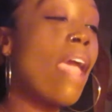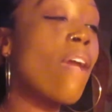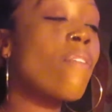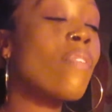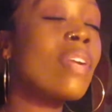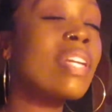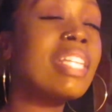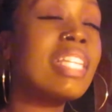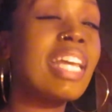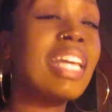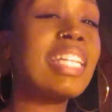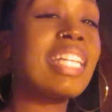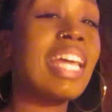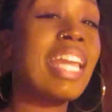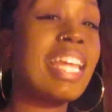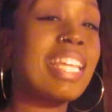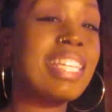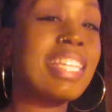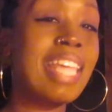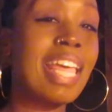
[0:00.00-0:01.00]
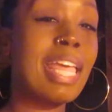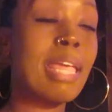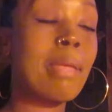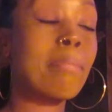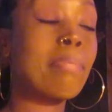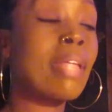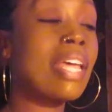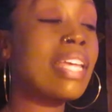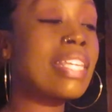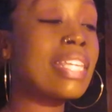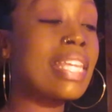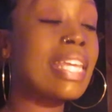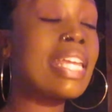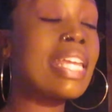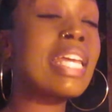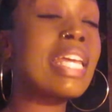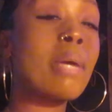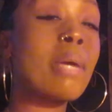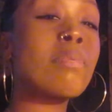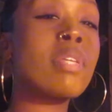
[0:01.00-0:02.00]
everything that has taken place
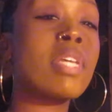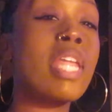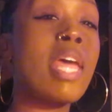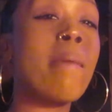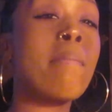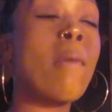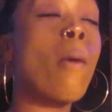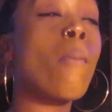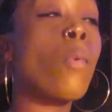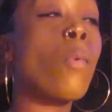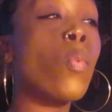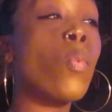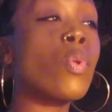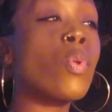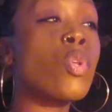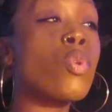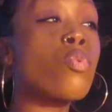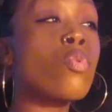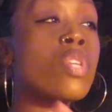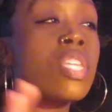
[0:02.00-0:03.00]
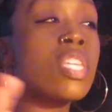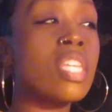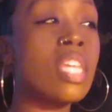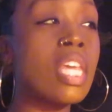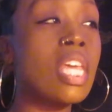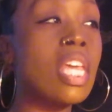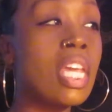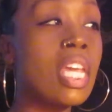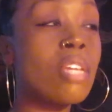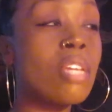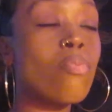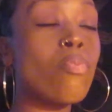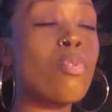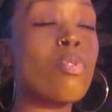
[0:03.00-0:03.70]
leading up to that moment, when you see it,